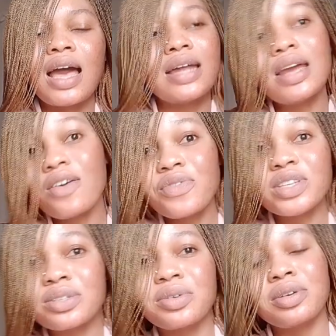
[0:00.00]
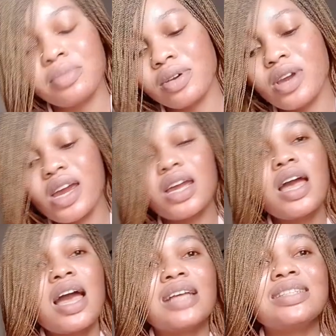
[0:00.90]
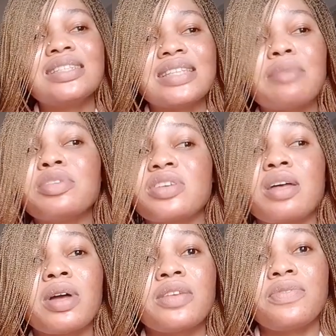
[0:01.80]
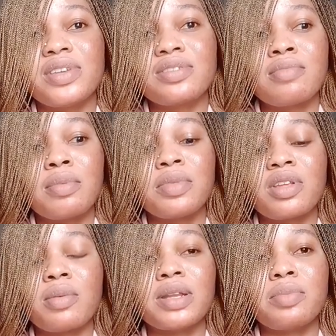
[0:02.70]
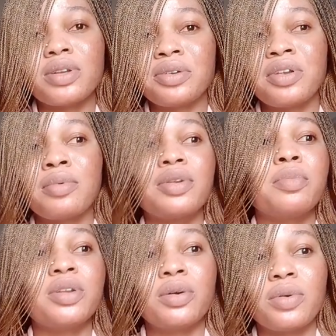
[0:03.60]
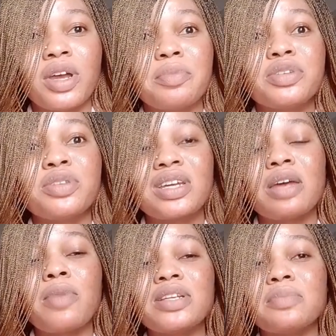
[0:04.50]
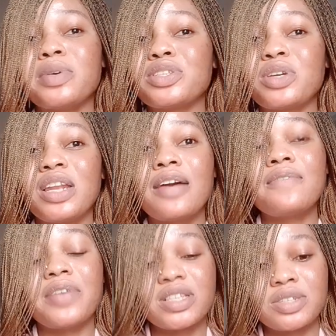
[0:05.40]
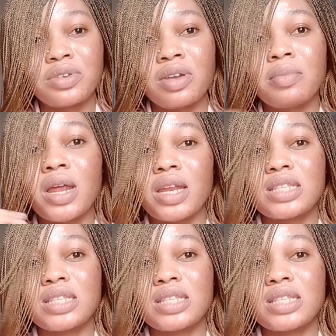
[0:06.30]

and they have face cream all right this i'm not talking about the face cream i'm not talking about the body cream or the body oil i'm just talking about the particular face cream